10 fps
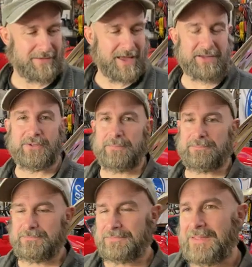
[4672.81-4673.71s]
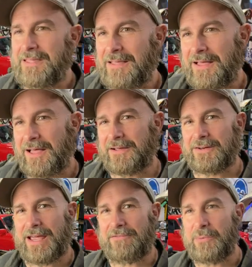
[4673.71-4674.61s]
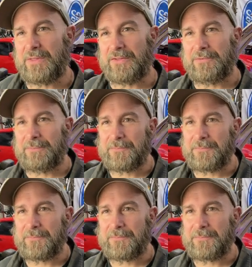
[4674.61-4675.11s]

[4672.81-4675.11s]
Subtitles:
How you doing? Good to have you with us.